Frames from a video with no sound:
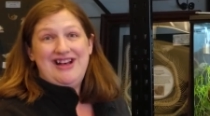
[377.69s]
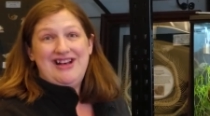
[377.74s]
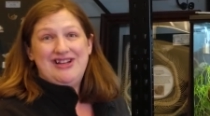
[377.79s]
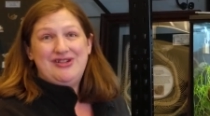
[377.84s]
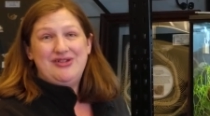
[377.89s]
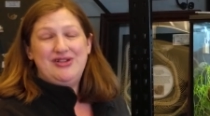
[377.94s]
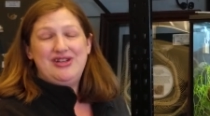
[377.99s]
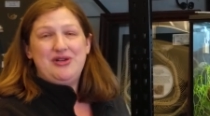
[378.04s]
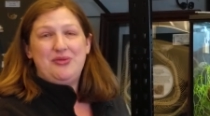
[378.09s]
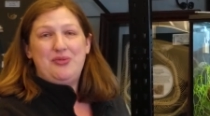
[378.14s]

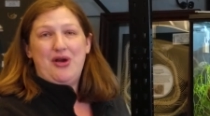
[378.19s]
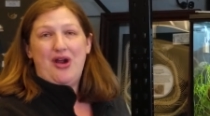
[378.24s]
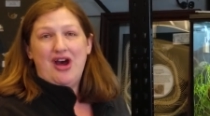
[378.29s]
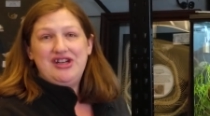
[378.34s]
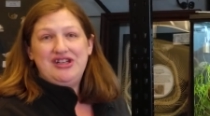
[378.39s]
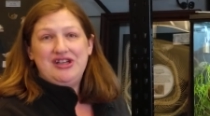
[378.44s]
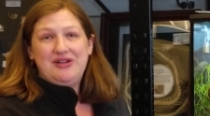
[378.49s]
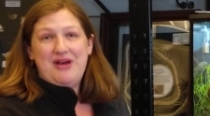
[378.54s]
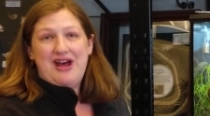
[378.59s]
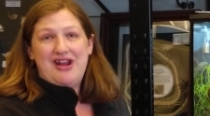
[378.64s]
So these are
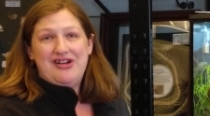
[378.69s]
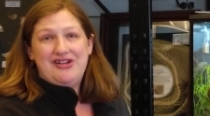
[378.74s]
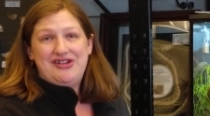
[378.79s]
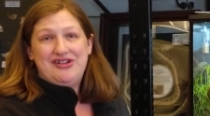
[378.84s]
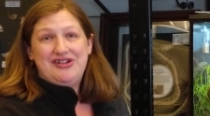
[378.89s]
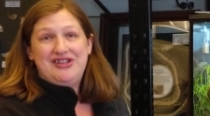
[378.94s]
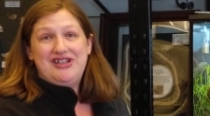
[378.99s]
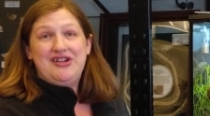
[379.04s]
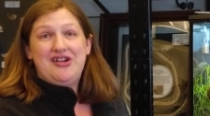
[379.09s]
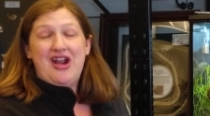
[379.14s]
project
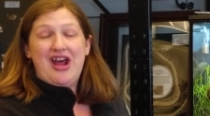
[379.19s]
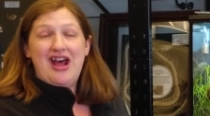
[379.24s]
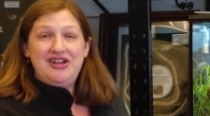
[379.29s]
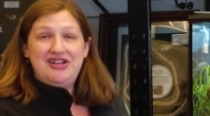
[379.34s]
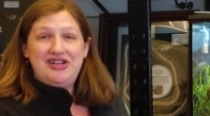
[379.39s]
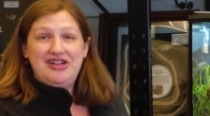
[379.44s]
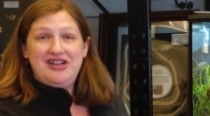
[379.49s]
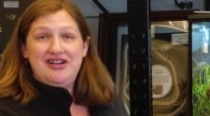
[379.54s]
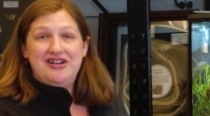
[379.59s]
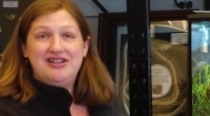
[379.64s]
managers, these are
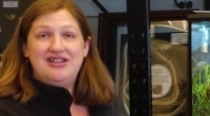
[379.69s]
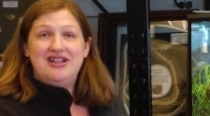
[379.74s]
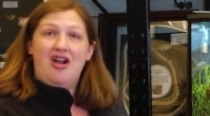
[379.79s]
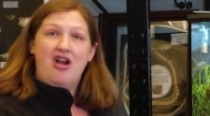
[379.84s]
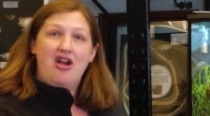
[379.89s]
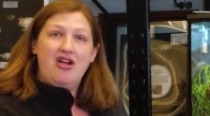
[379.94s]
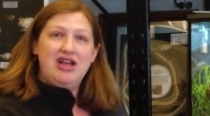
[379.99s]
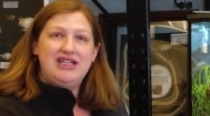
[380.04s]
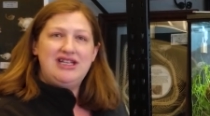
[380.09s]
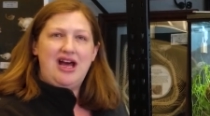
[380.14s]
engineers and
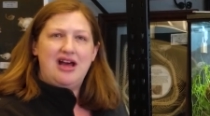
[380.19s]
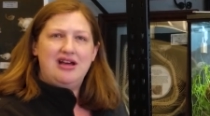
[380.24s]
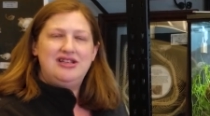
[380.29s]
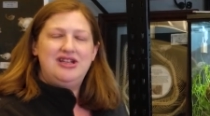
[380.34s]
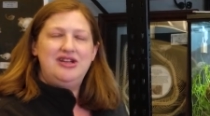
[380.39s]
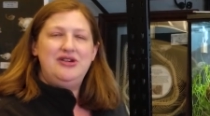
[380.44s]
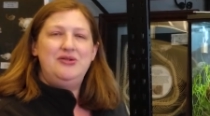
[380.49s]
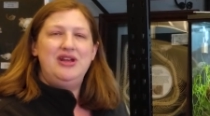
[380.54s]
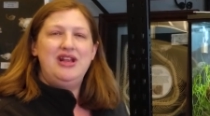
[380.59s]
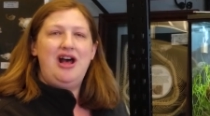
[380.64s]
architects
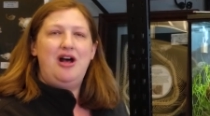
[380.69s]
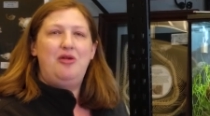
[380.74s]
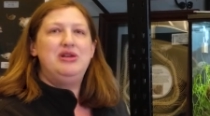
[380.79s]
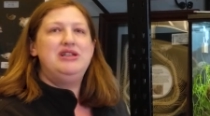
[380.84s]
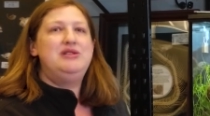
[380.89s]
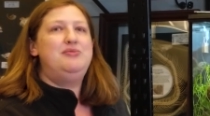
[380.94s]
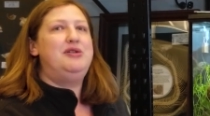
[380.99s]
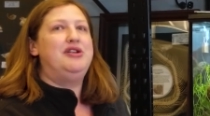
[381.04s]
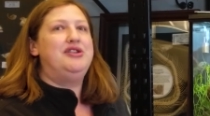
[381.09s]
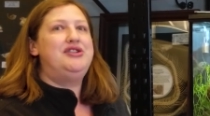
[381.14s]
who can help
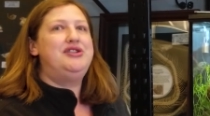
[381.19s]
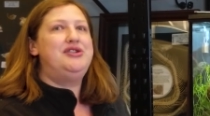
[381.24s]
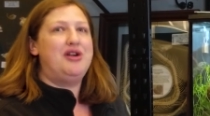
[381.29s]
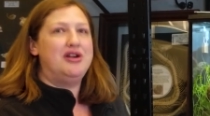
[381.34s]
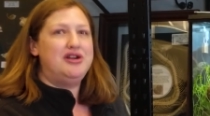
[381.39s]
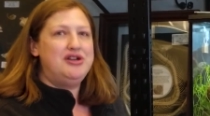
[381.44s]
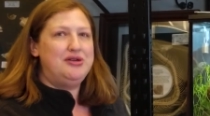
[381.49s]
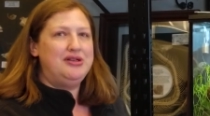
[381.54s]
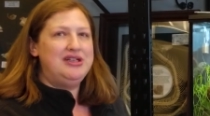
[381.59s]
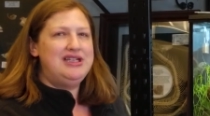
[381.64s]
us build
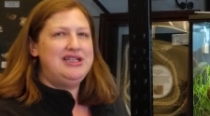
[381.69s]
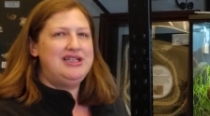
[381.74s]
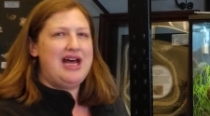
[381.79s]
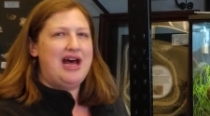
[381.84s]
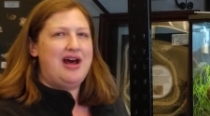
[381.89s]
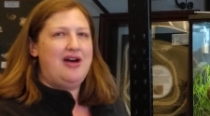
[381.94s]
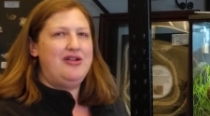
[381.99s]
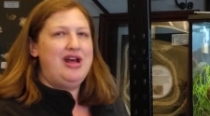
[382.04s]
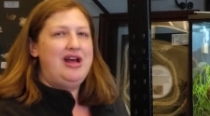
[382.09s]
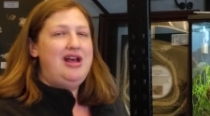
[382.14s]
structurally
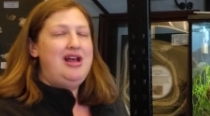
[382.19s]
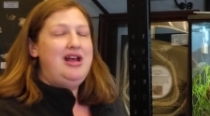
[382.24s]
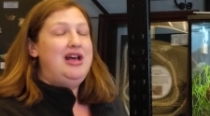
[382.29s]
sound